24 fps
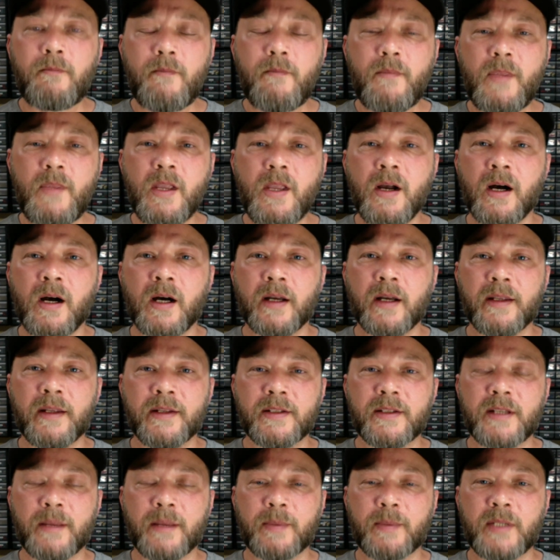in
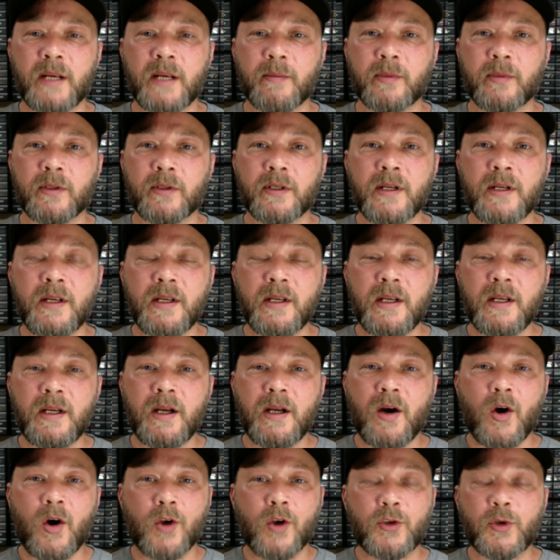September.
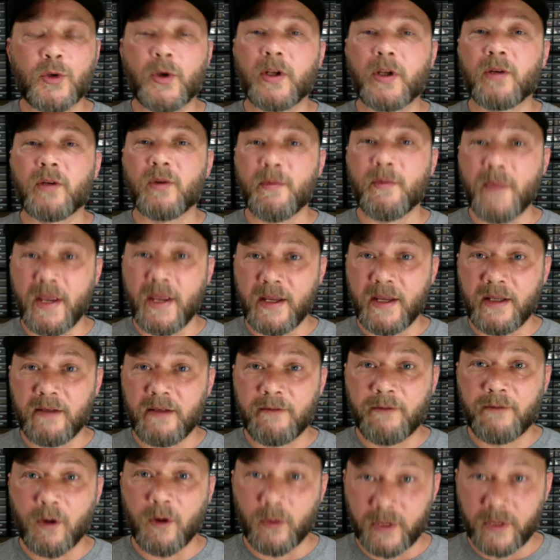Also going to remain
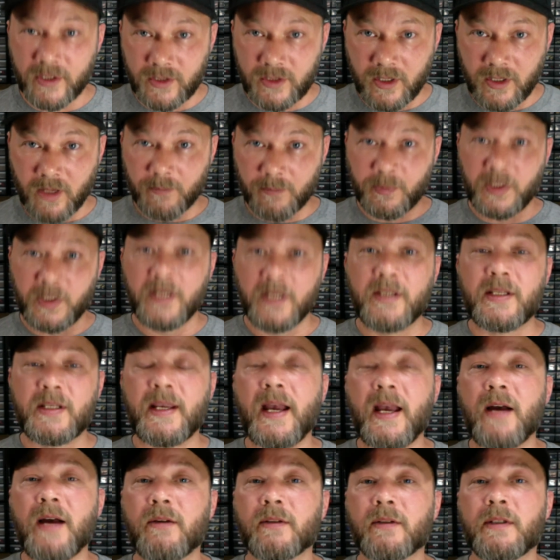focused on piece
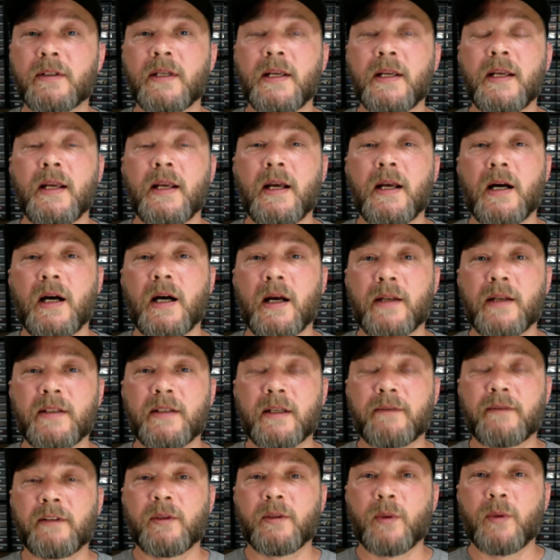count. I
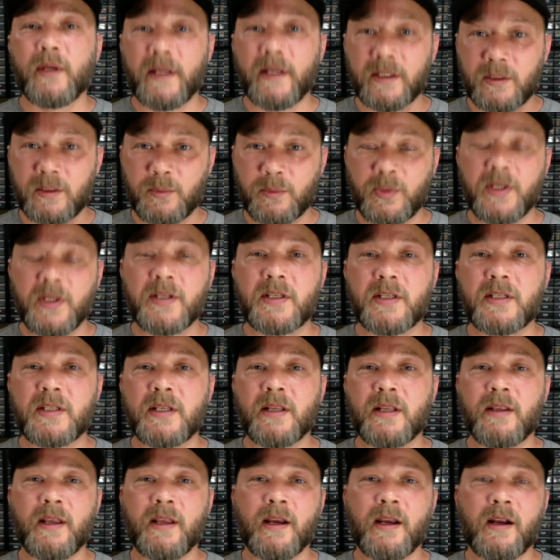definitely want to get the pieces
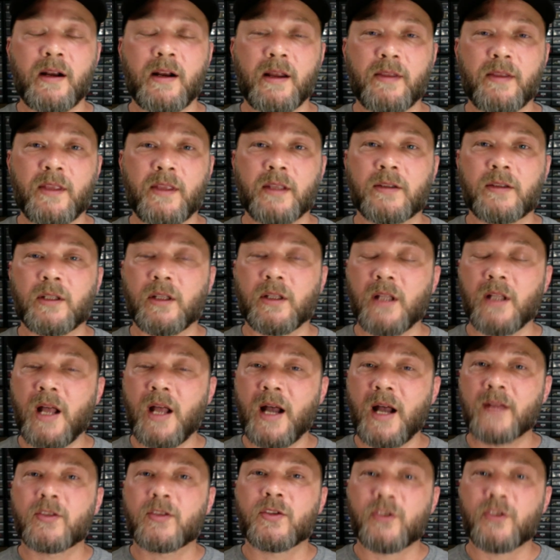in there. I think the
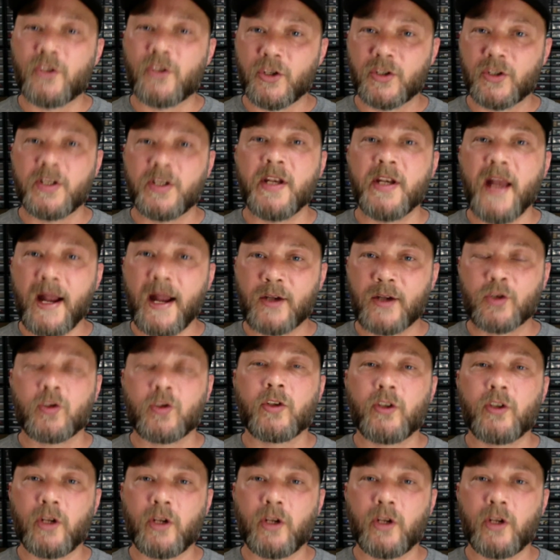lots are just naturally going to